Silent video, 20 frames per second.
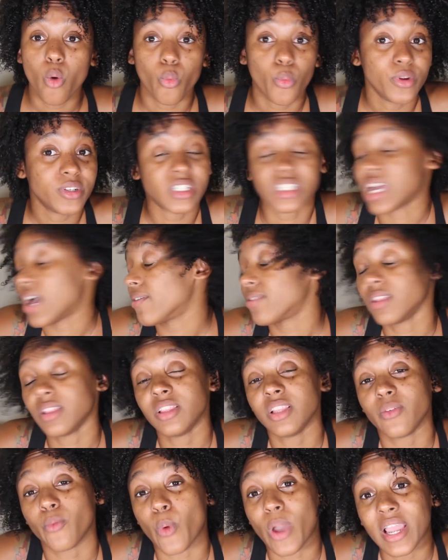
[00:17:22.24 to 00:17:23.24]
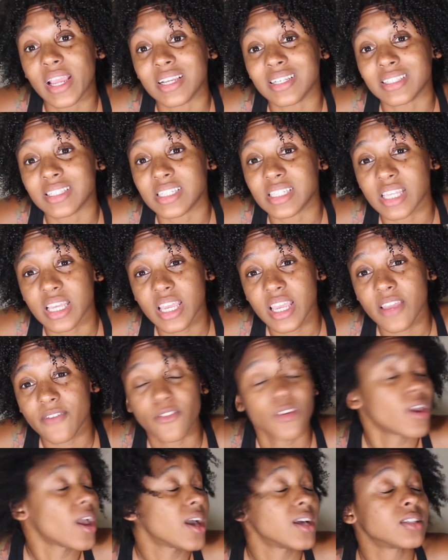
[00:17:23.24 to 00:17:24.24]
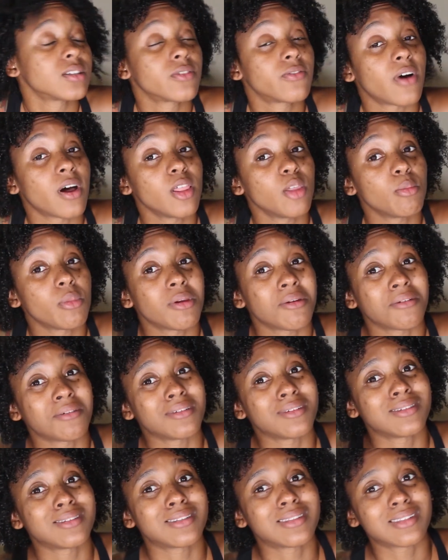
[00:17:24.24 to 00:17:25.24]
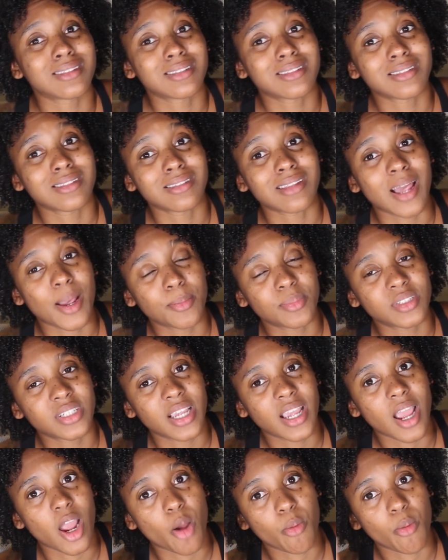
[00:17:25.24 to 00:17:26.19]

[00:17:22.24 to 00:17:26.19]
we just have to wait and see. If you guys follow me on Snapchat,